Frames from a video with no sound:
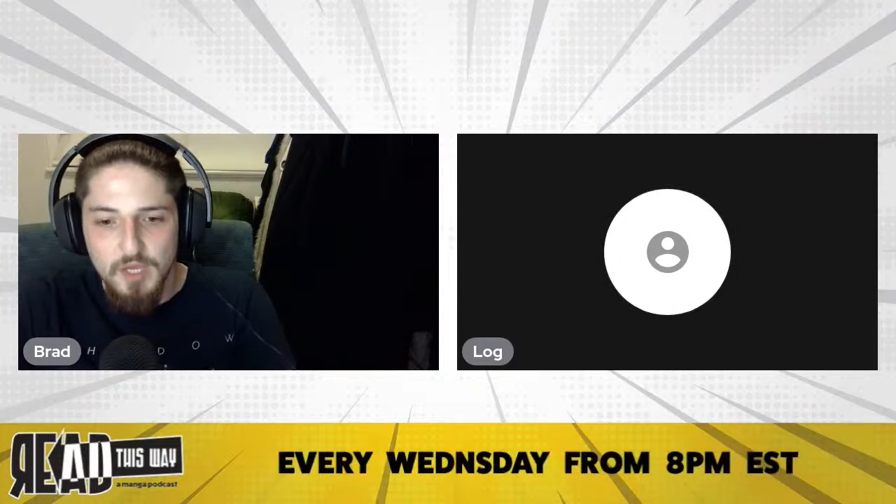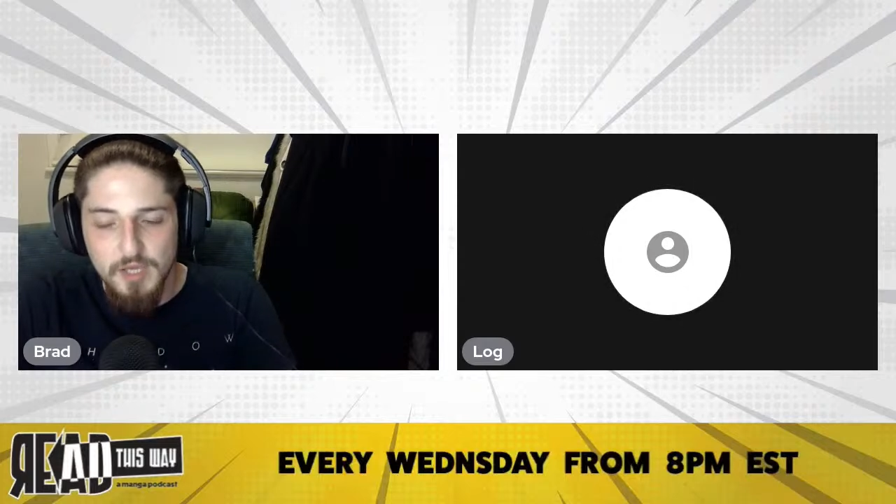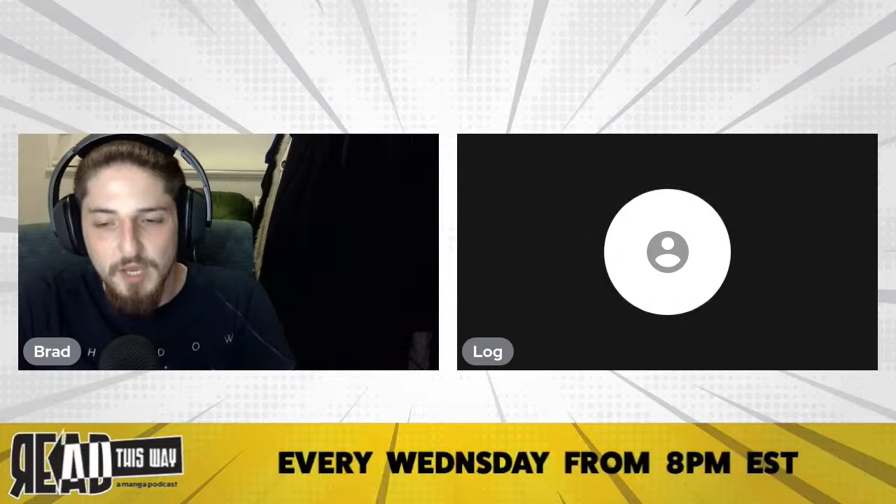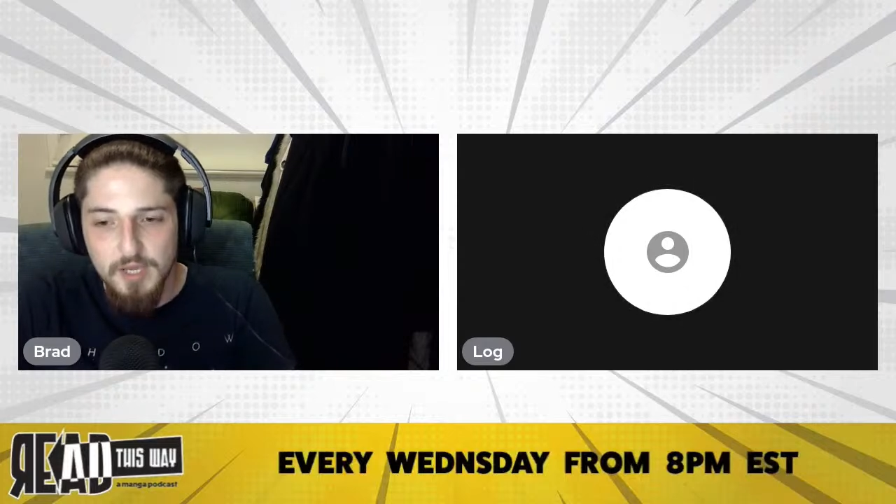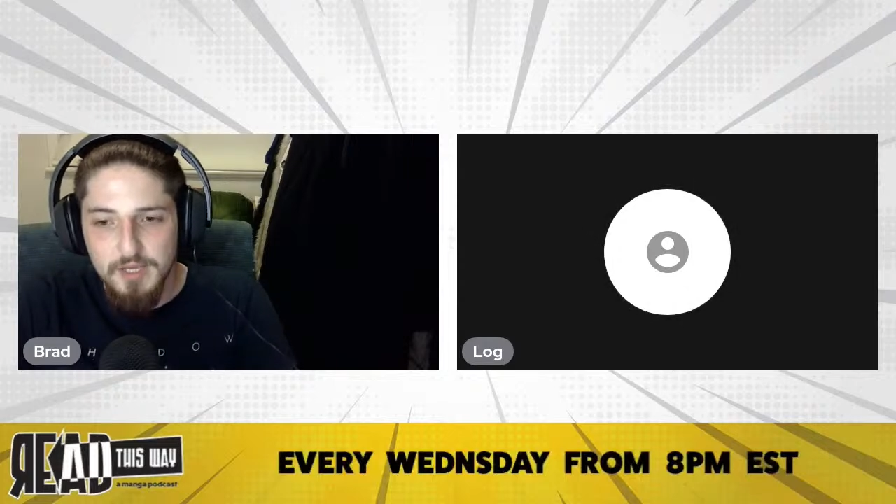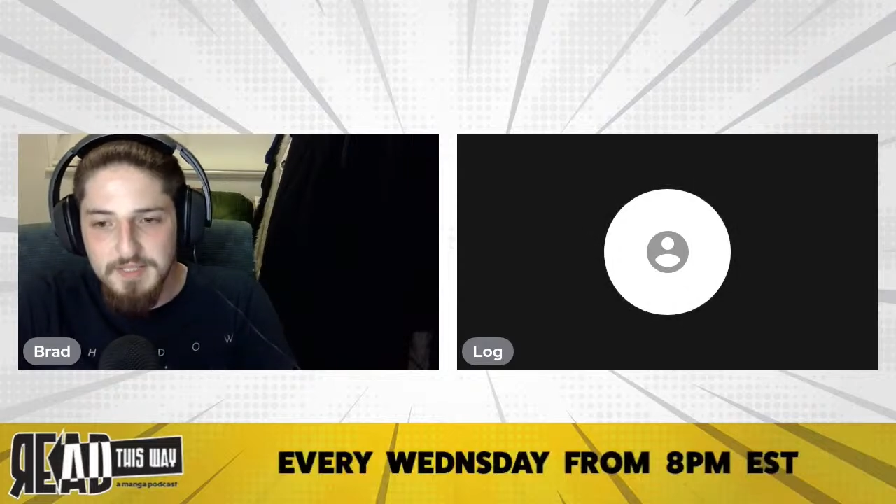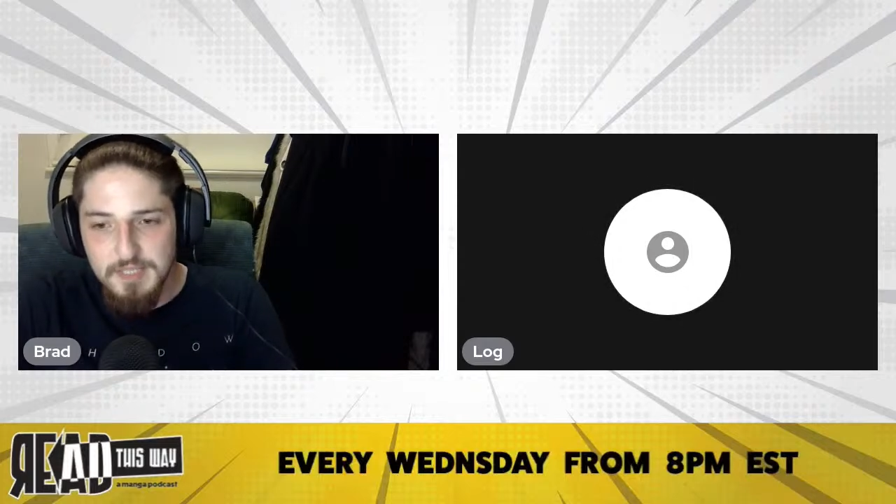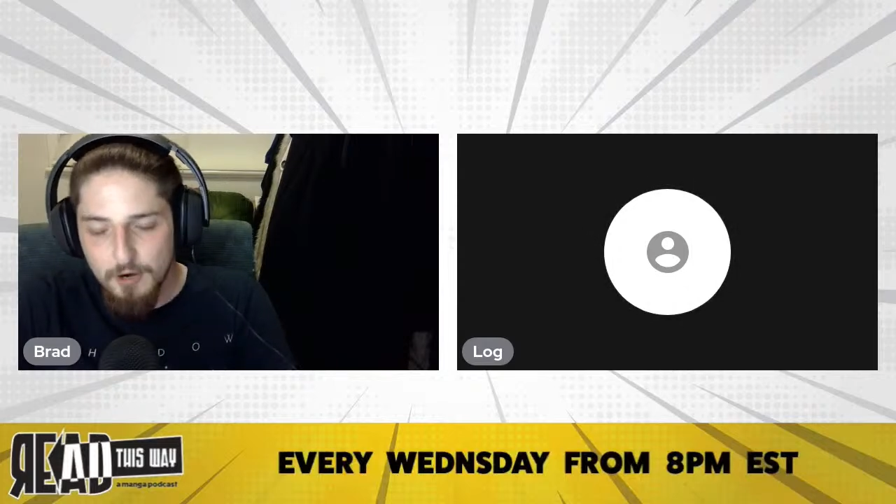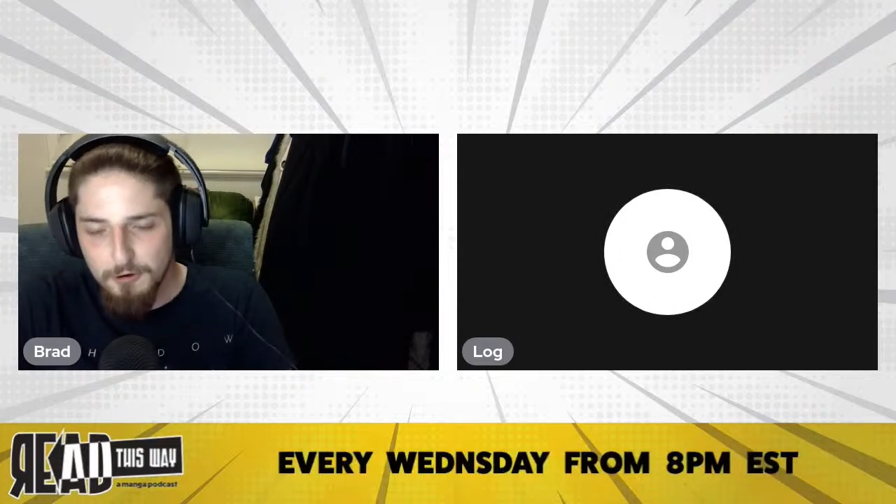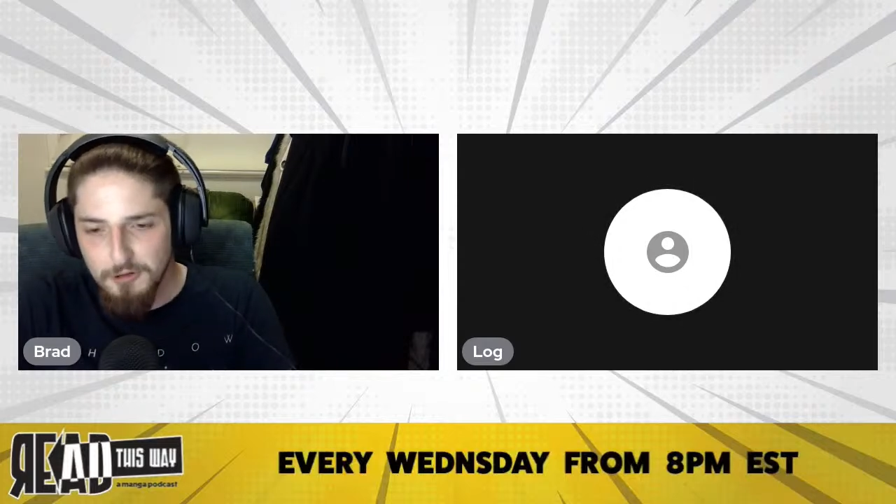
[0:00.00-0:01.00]
Yeah, he's
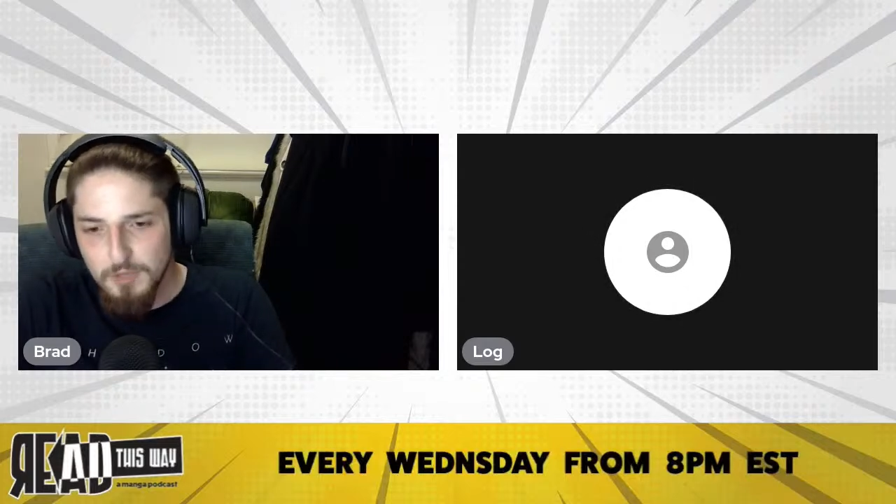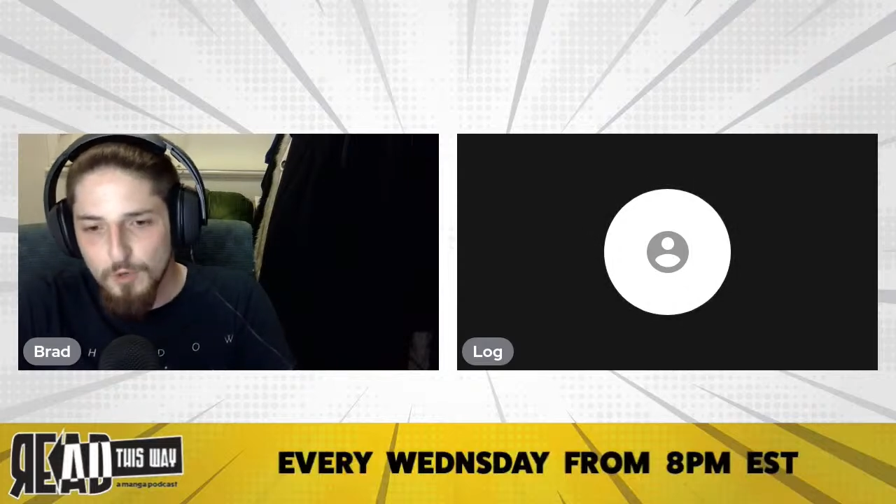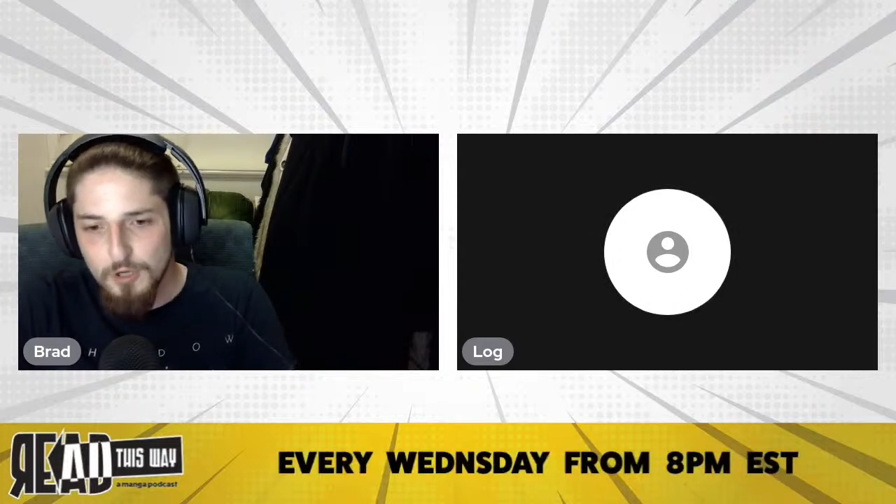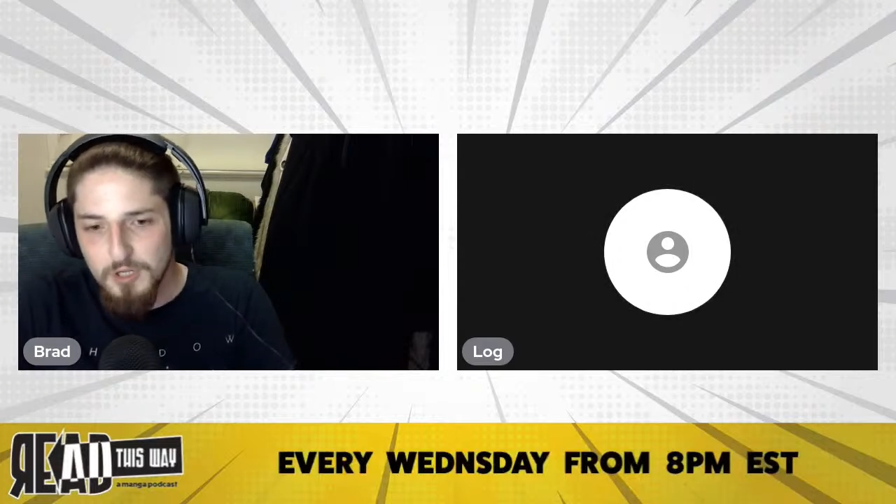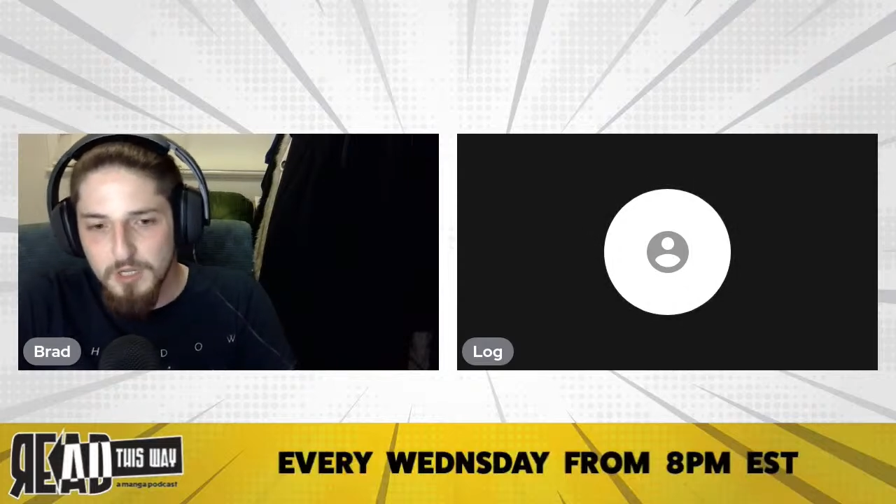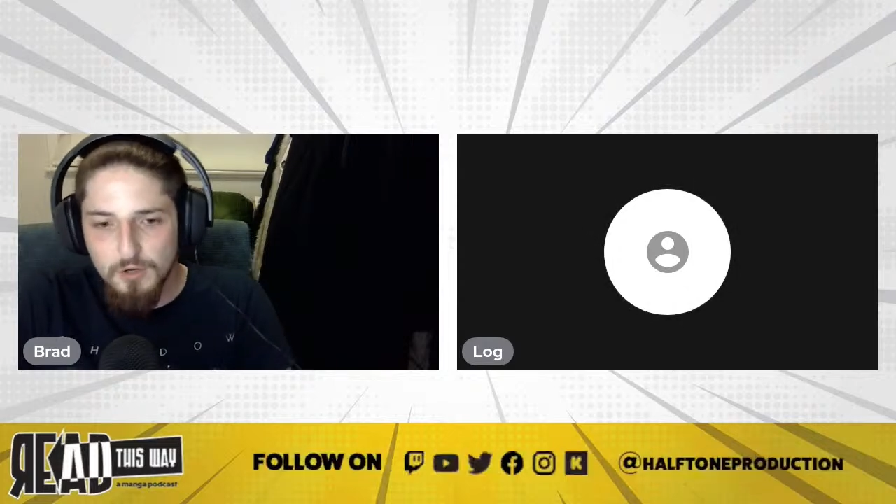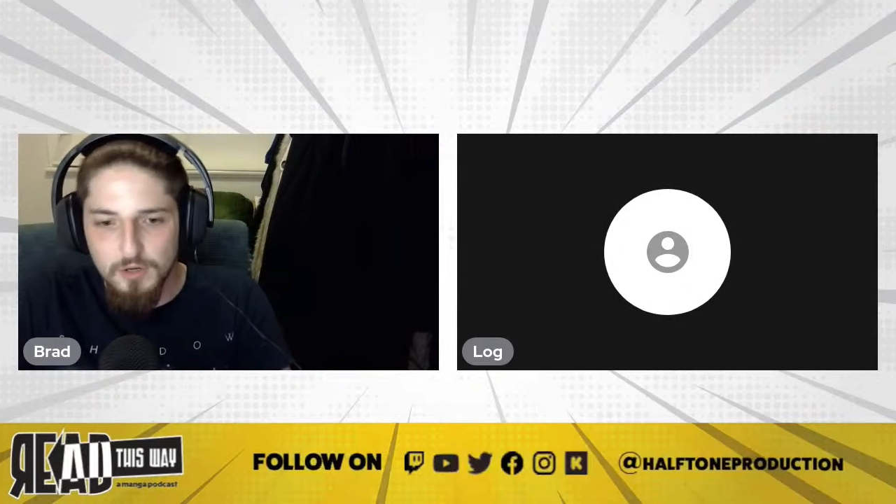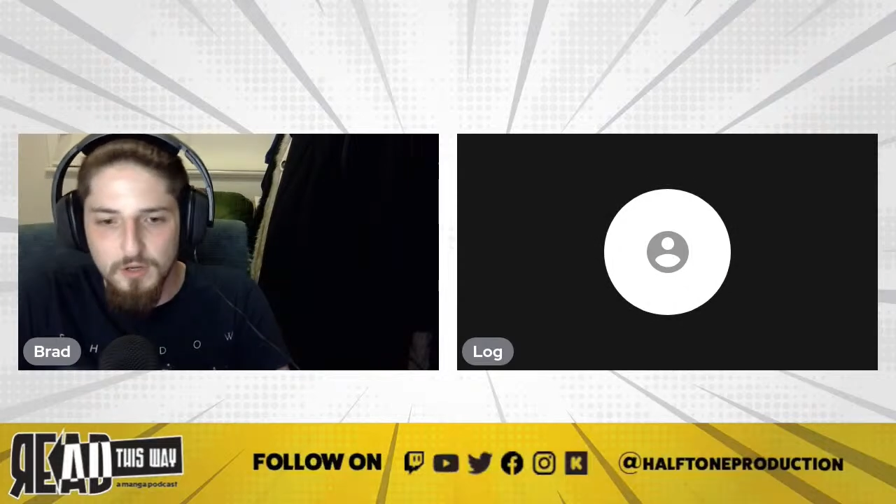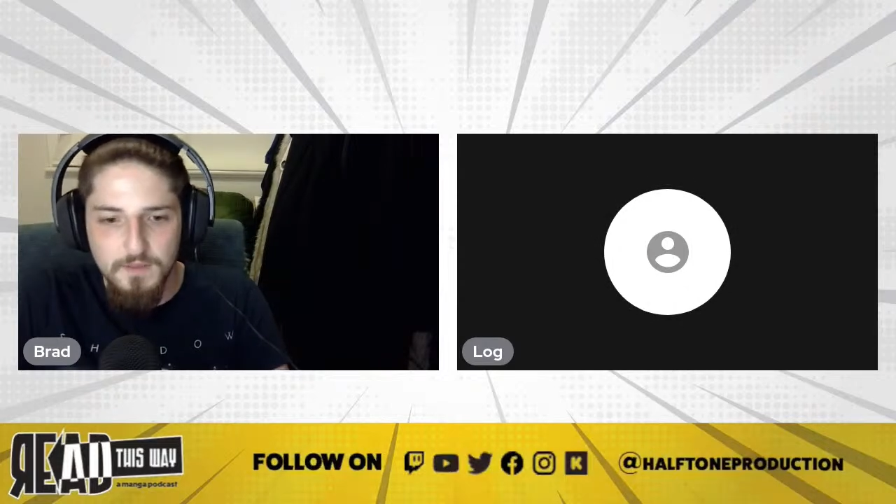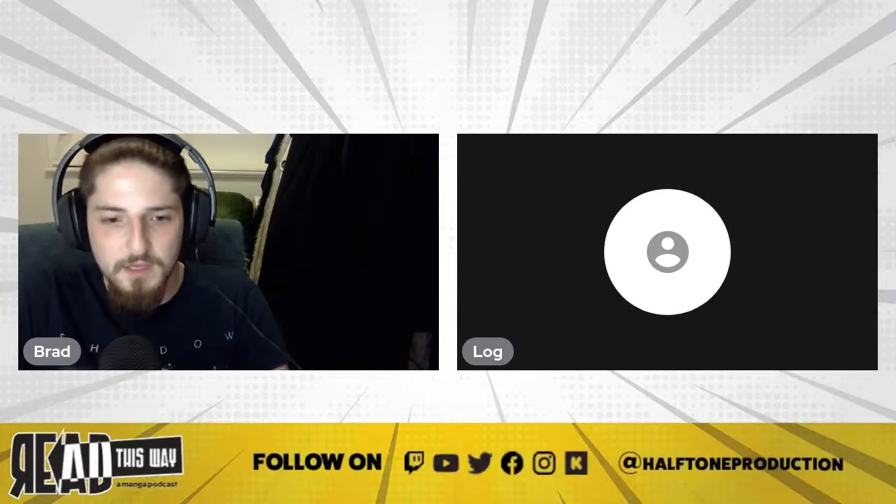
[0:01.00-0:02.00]
currently working on